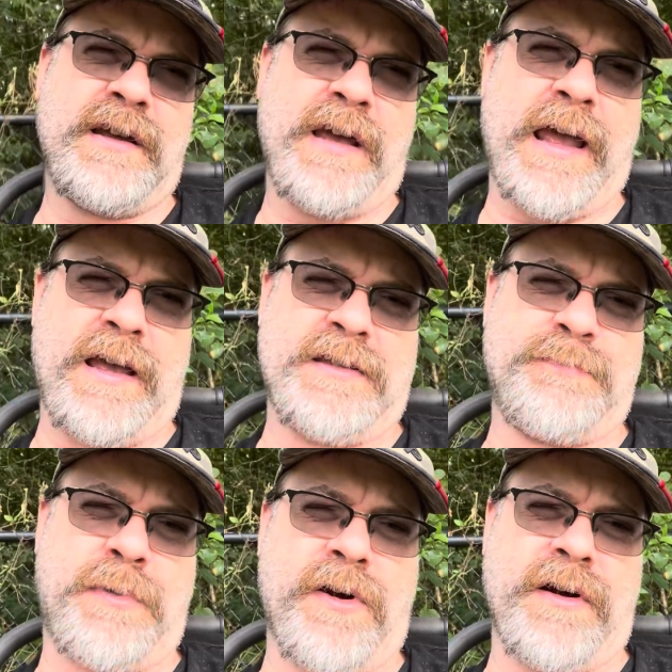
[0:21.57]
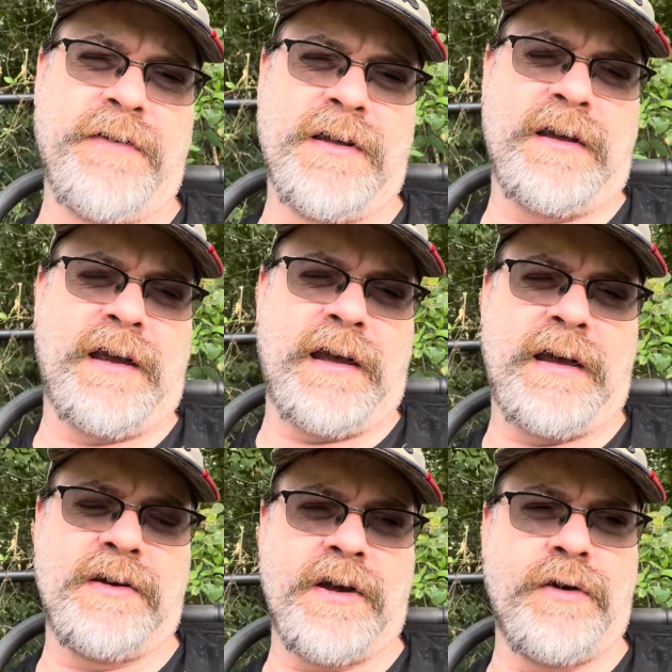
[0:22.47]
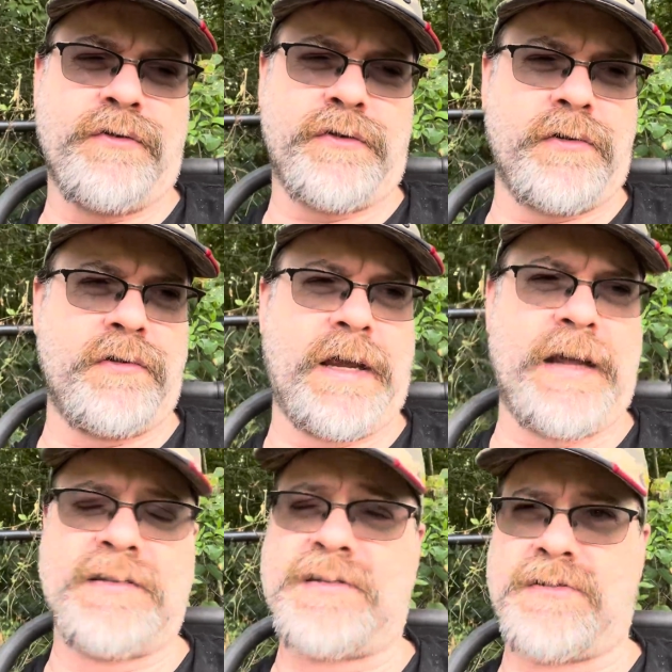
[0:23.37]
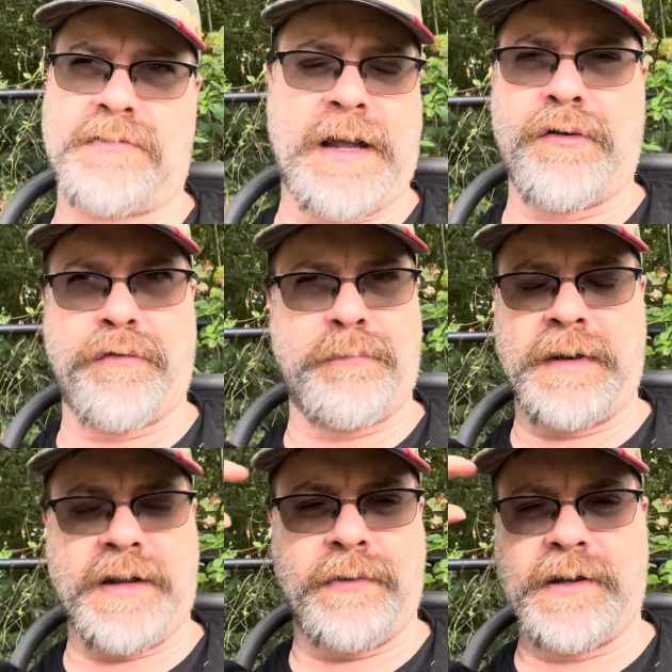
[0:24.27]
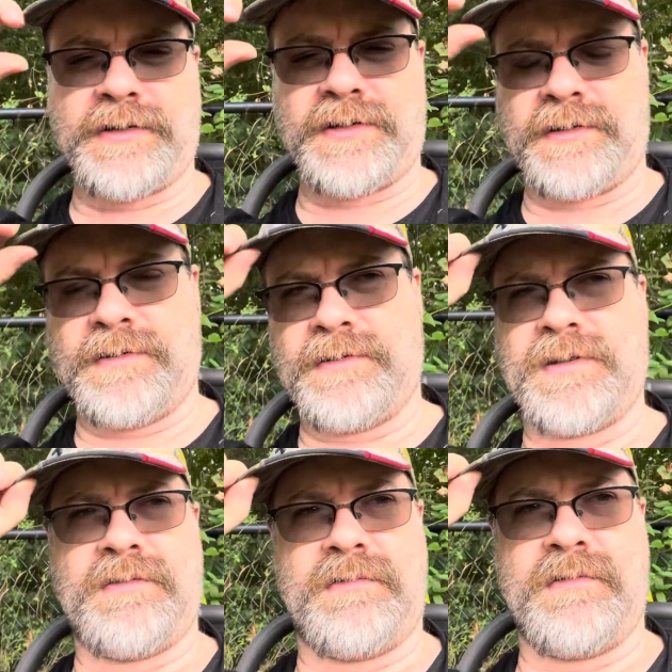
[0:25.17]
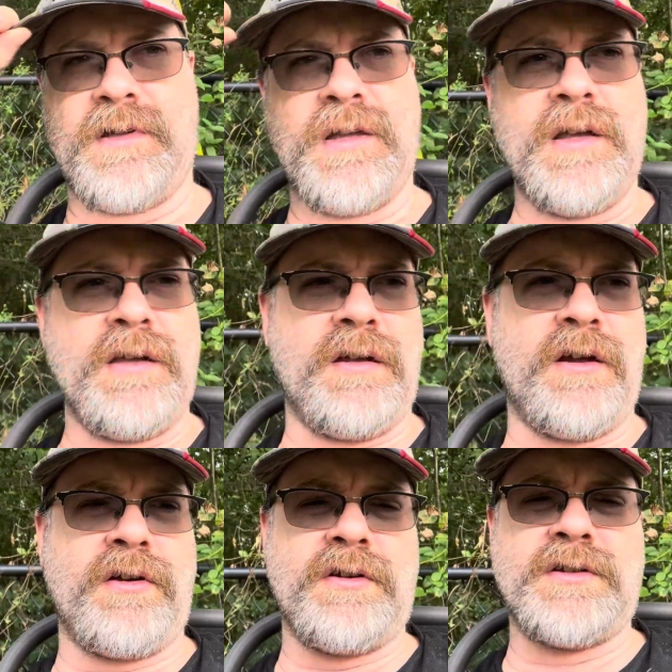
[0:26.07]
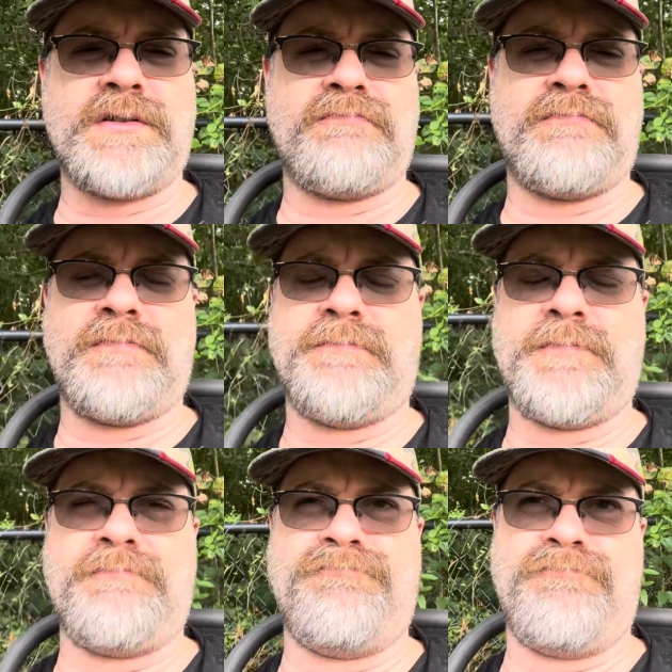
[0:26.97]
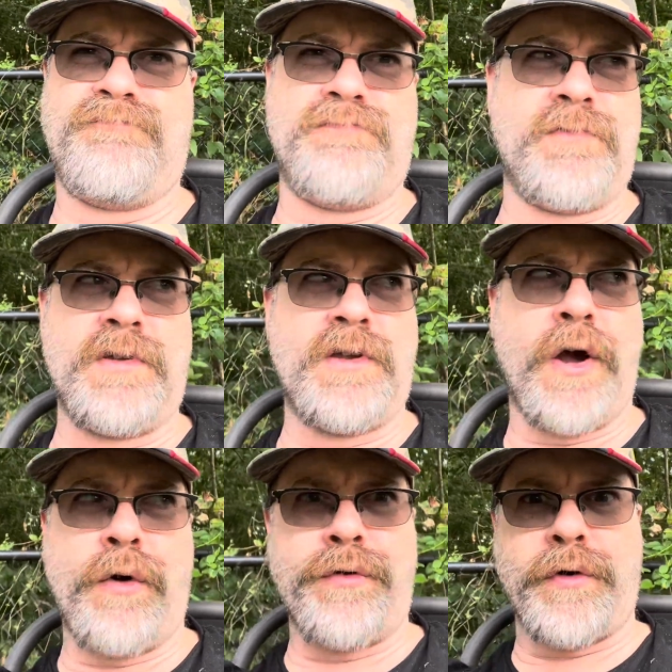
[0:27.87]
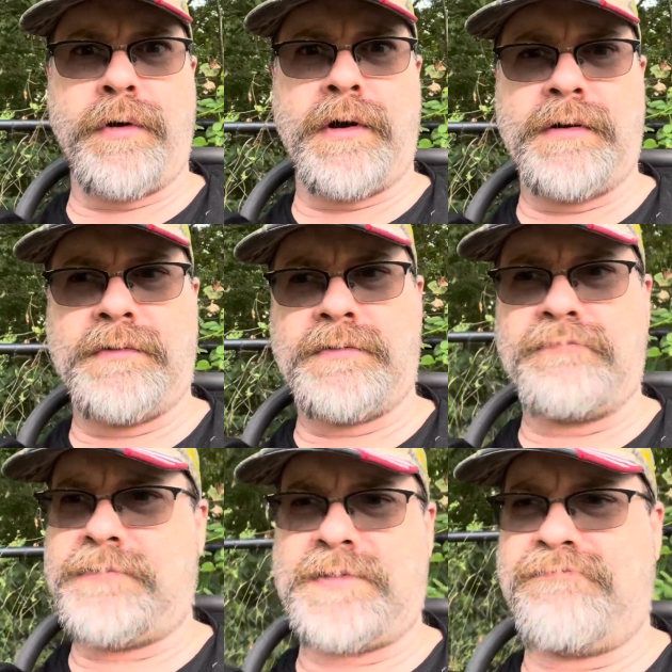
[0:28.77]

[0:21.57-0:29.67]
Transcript: as part of it, and you go through and you answer however many questions, and you just go through it, and